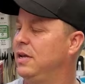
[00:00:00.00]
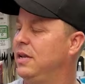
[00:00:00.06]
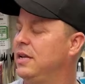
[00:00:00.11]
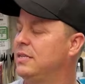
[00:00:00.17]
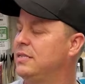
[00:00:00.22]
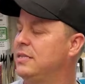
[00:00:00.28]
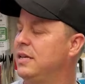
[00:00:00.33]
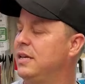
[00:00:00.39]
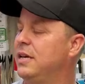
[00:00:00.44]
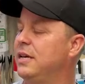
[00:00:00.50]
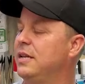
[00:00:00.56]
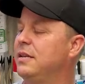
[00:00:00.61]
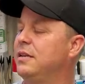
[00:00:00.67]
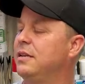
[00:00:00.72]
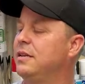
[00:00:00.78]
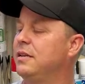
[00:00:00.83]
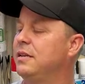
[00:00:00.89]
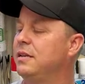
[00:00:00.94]
and it
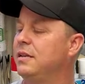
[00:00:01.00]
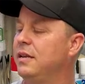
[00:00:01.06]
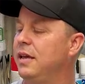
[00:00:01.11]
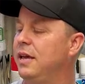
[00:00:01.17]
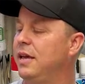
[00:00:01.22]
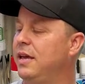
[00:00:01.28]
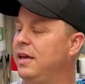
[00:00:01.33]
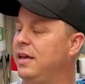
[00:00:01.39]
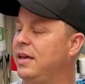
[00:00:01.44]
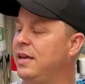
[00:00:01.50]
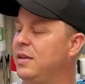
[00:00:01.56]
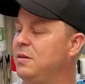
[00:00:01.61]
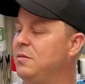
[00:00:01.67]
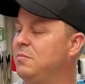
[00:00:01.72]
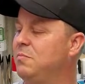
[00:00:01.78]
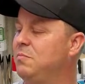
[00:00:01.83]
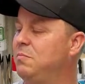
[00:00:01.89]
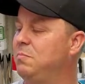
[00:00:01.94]
said
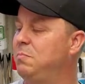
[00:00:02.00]
Ed